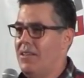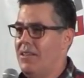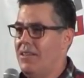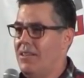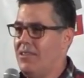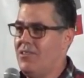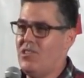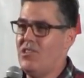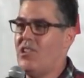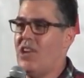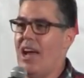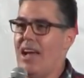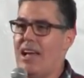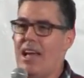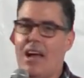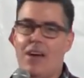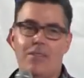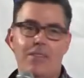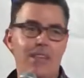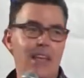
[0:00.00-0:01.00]
This
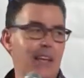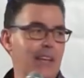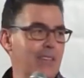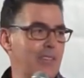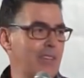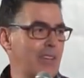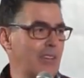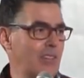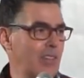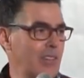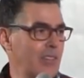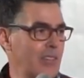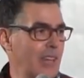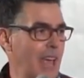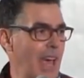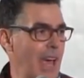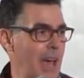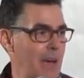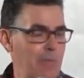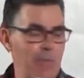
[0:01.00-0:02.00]
checkout thing is such a
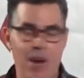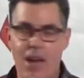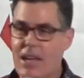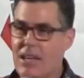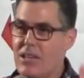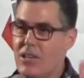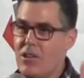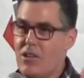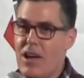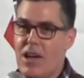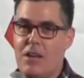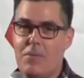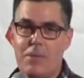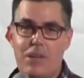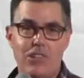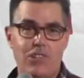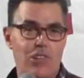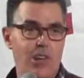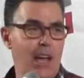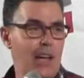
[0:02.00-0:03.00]
scam, right? You got to
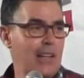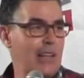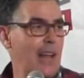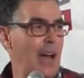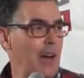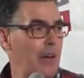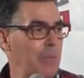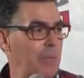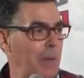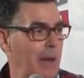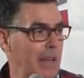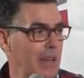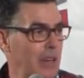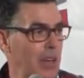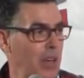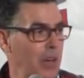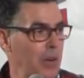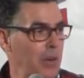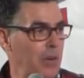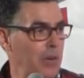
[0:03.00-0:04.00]
be checked out by
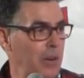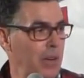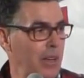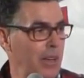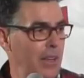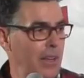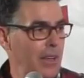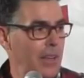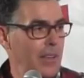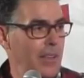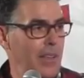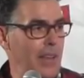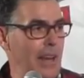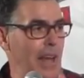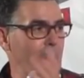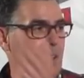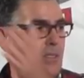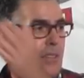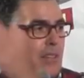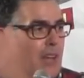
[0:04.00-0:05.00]
noon. The
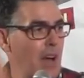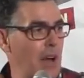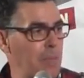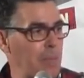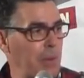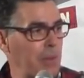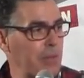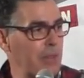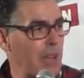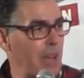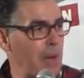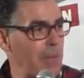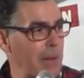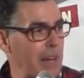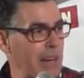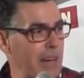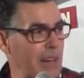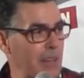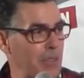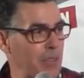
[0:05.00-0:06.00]
next couple's
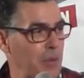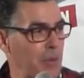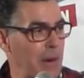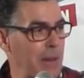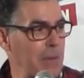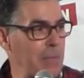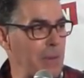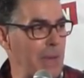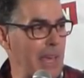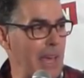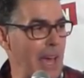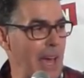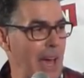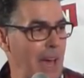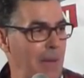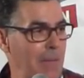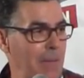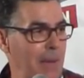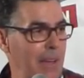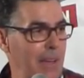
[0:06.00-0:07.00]
coming in at 3
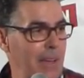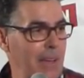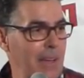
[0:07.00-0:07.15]
p.m.